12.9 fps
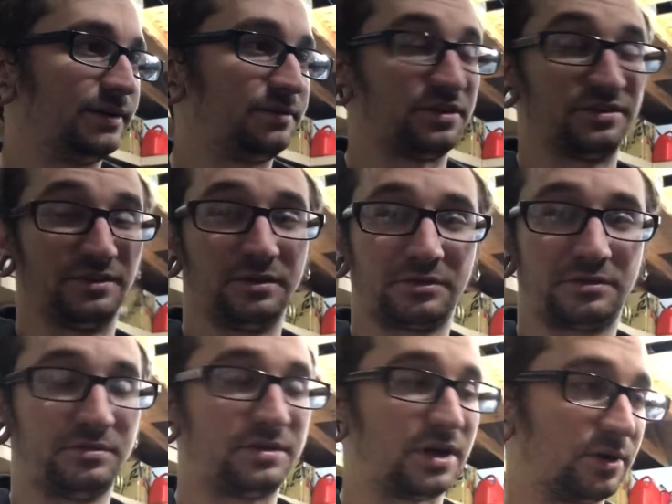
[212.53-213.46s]
Doesn't look
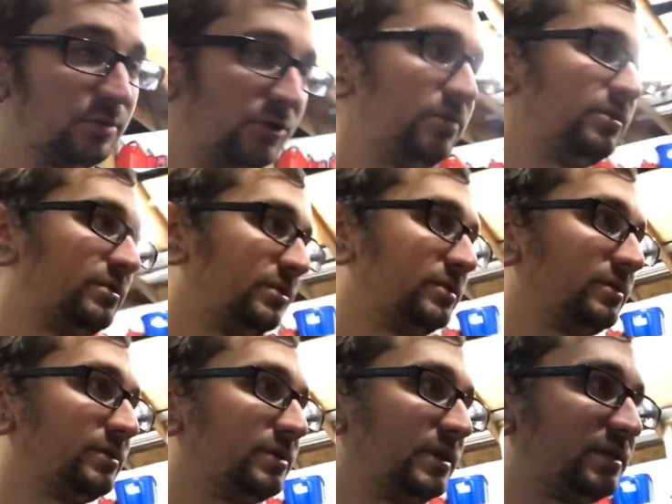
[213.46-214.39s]
too terrible.
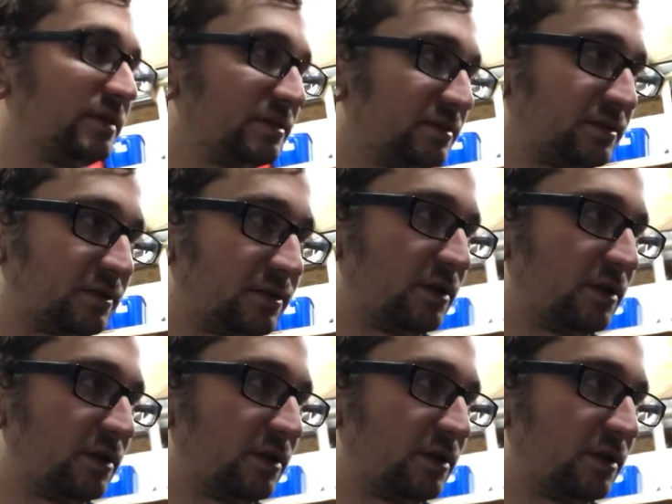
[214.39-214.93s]
It doesn't